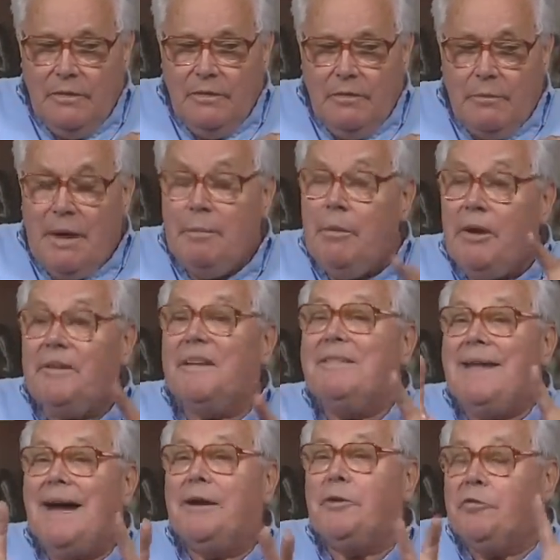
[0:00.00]
my mother
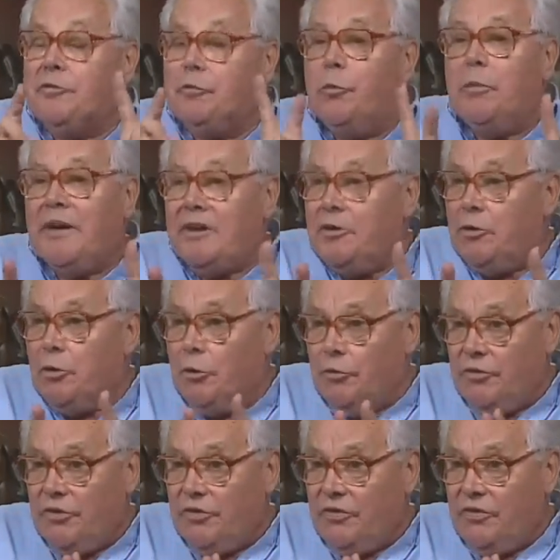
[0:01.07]
died of
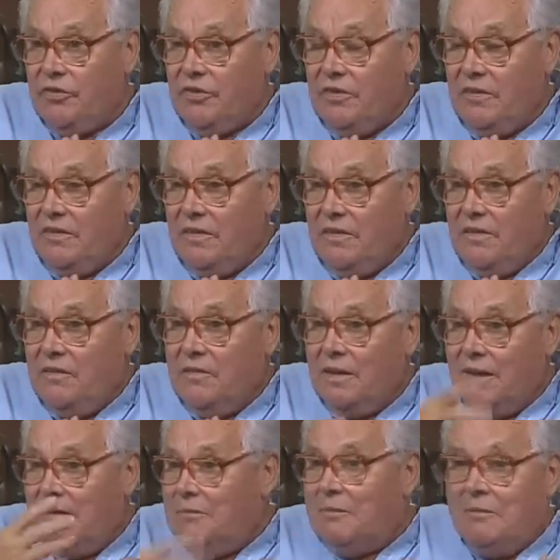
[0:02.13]
tuberculosis,
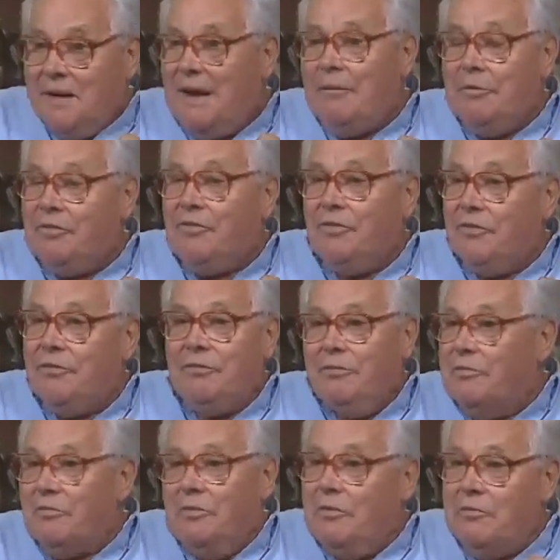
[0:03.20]
I was
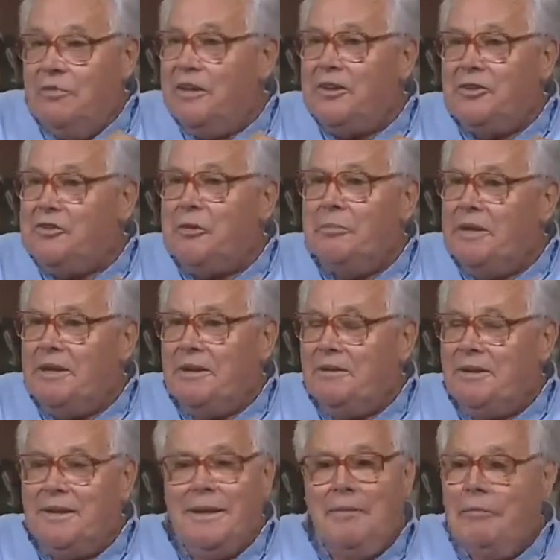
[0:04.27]
finished
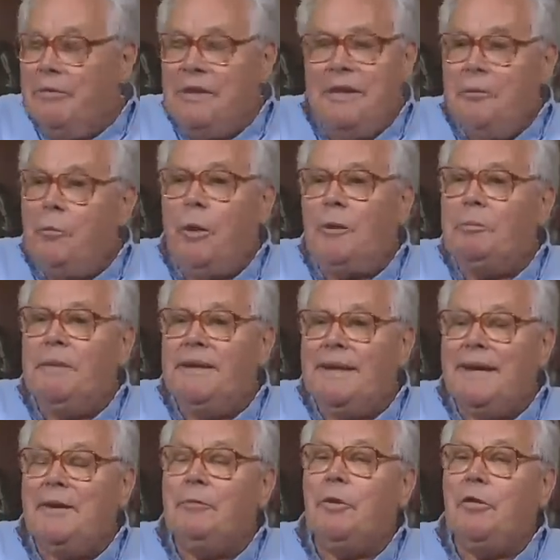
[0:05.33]
immediately. They didn't want me
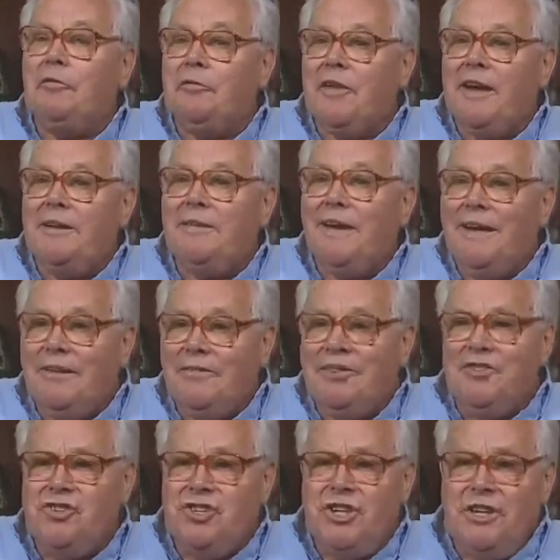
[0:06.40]
there. They were afraid I had the
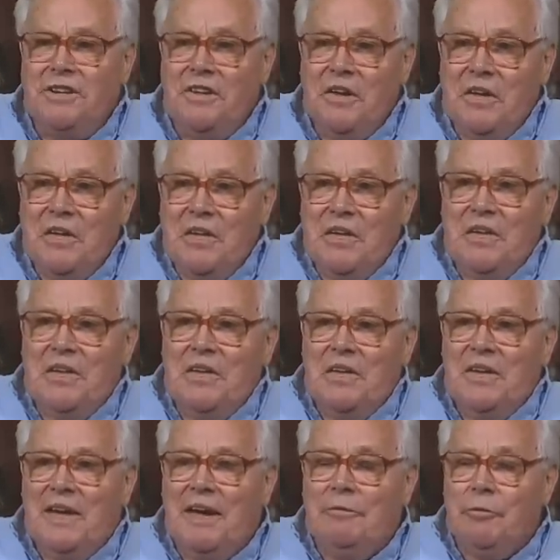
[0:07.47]
gene
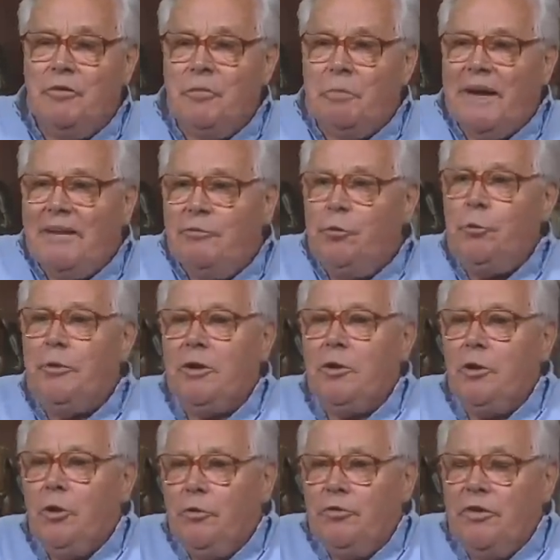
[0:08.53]
and would spread
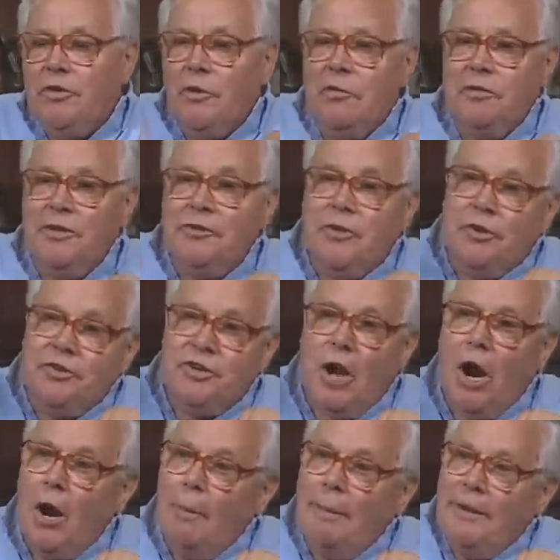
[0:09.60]
tuberculosis over the Dutch
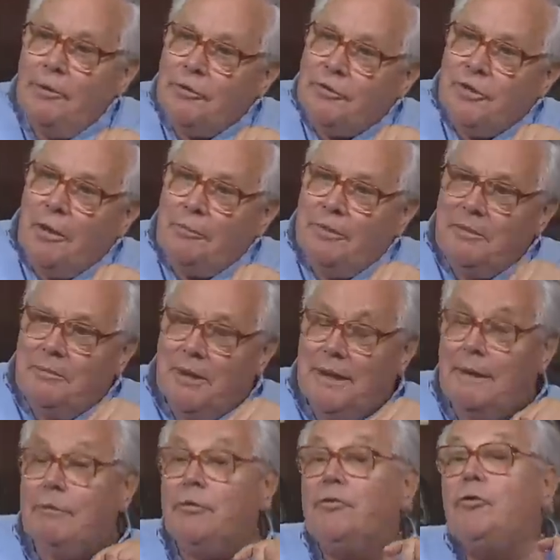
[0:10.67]
army or something. And
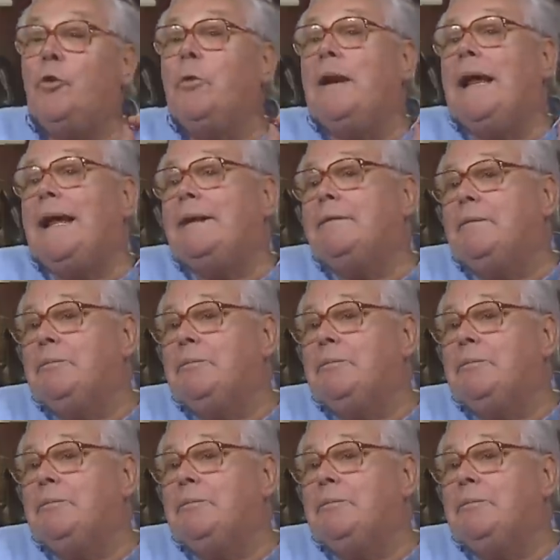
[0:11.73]
I was so glad,